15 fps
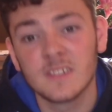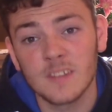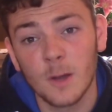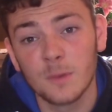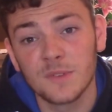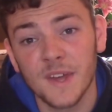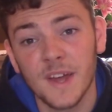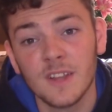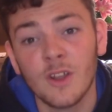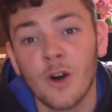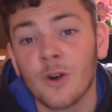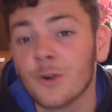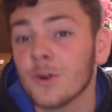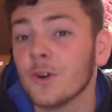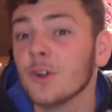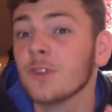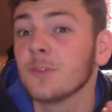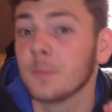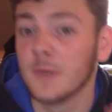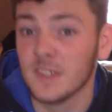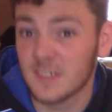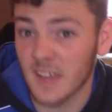sounds like a lot of goals,
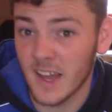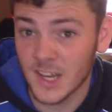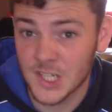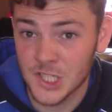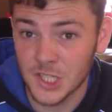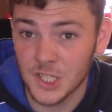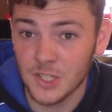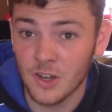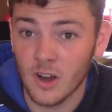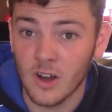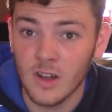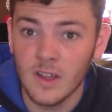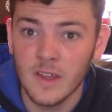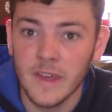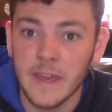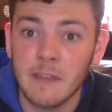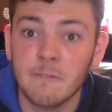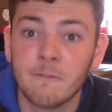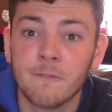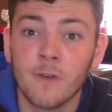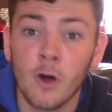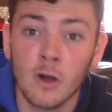but it's actually not. In
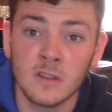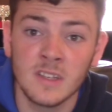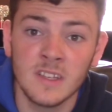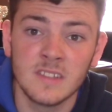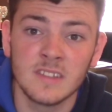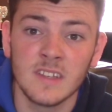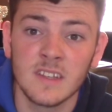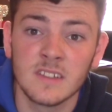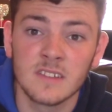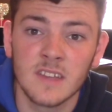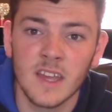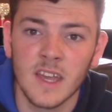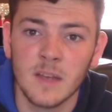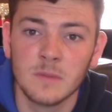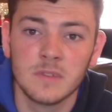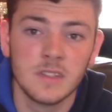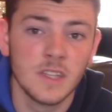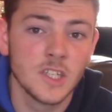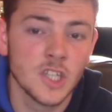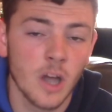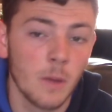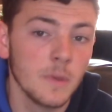46 games of
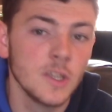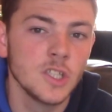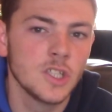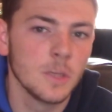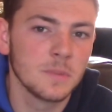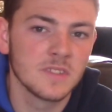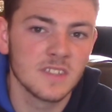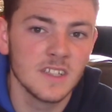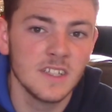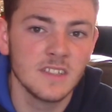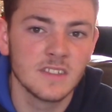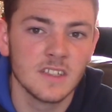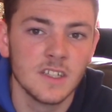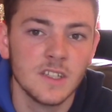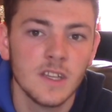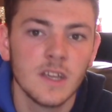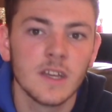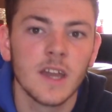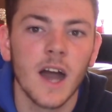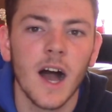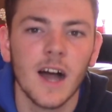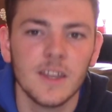the Championship season,
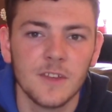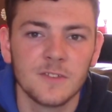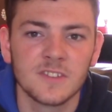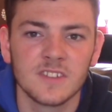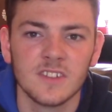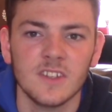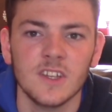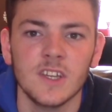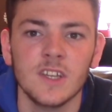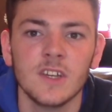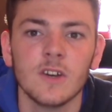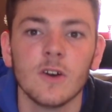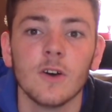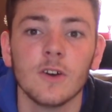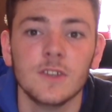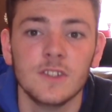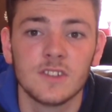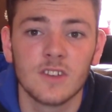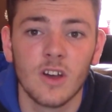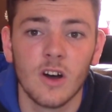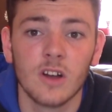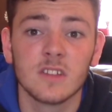Cardiff City only
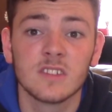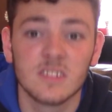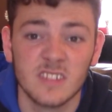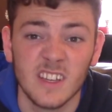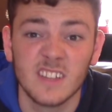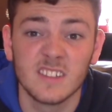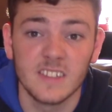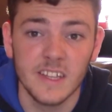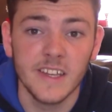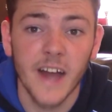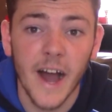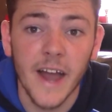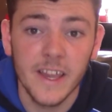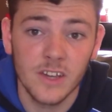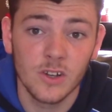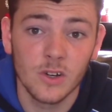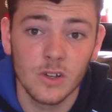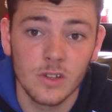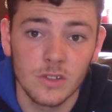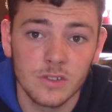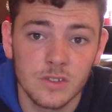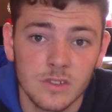scored 69
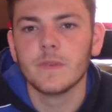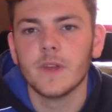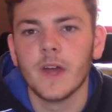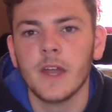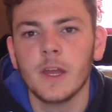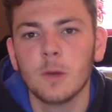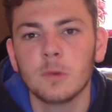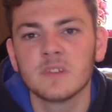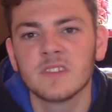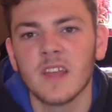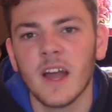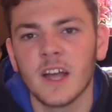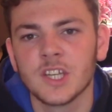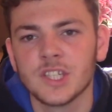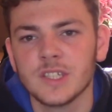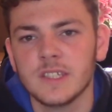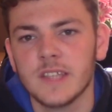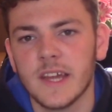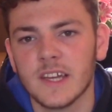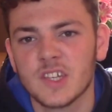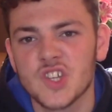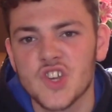goals. And it wasn't actually
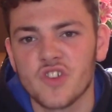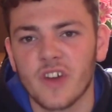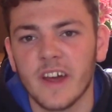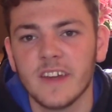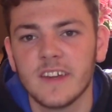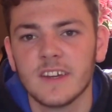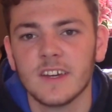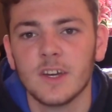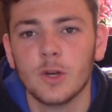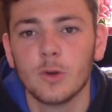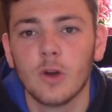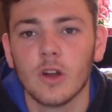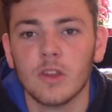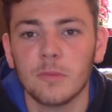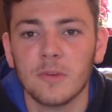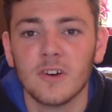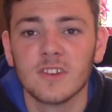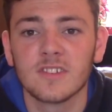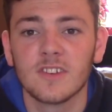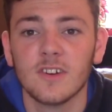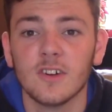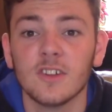their striker who got the
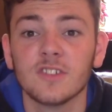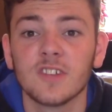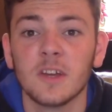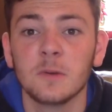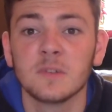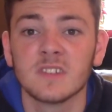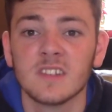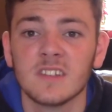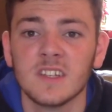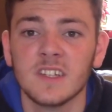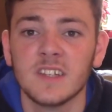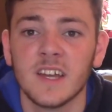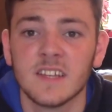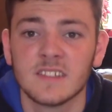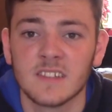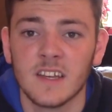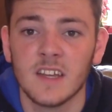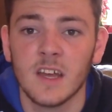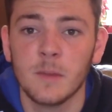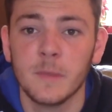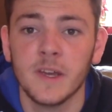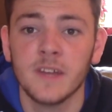most goals, it was indeed their
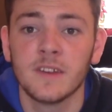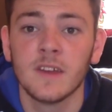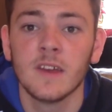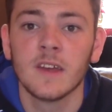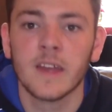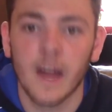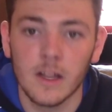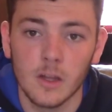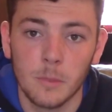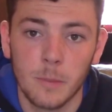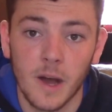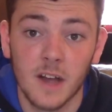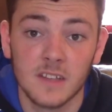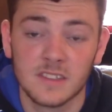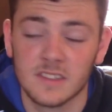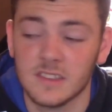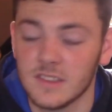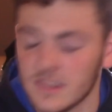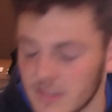centre mid, Callum Patterson.